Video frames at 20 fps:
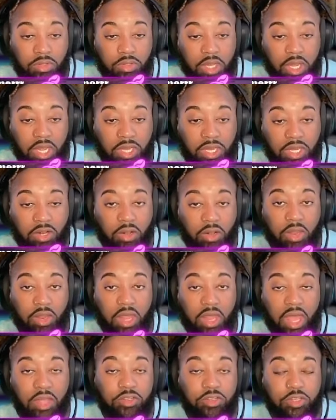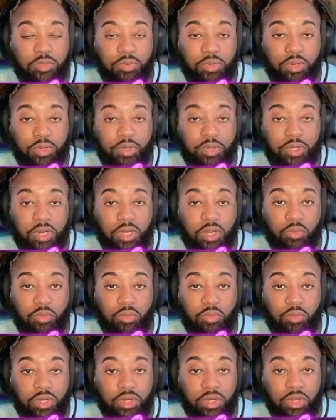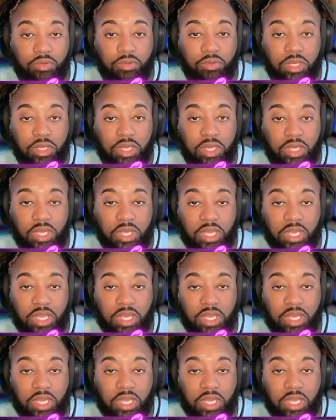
And it'll allow you to put a window here.